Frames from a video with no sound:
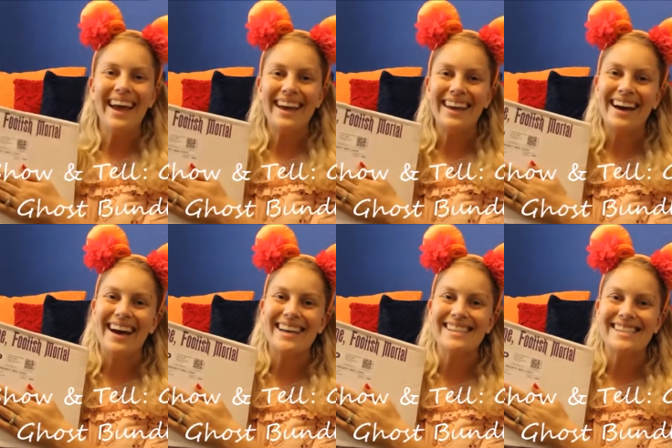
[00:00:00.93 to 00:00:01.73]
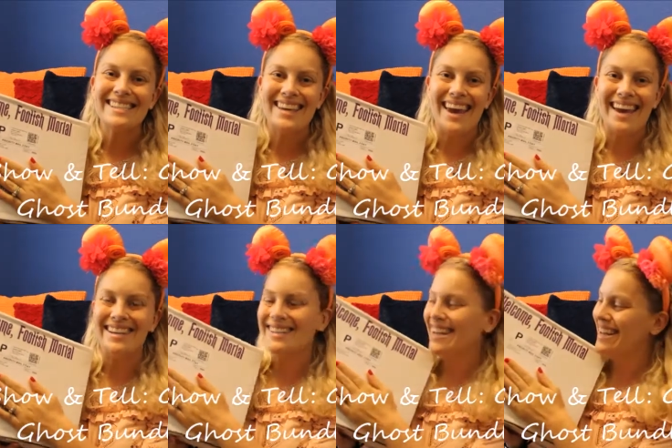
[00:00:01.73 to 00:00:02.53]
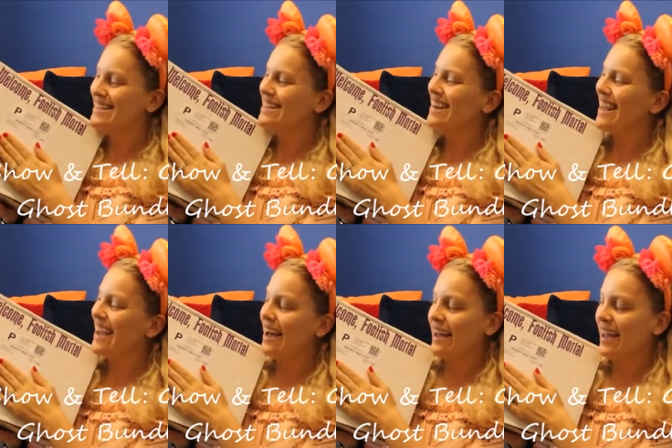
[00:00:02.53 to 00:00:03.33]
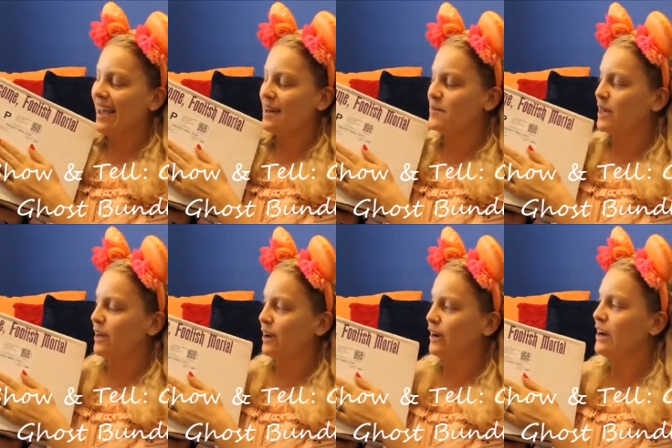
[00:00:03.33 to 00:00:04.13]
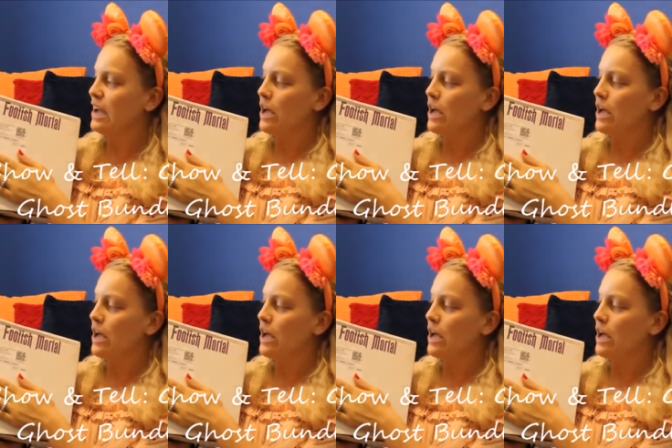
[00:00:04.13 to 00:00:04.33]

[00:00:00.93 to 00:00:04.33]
Hey guys, it's Kate. Today I am here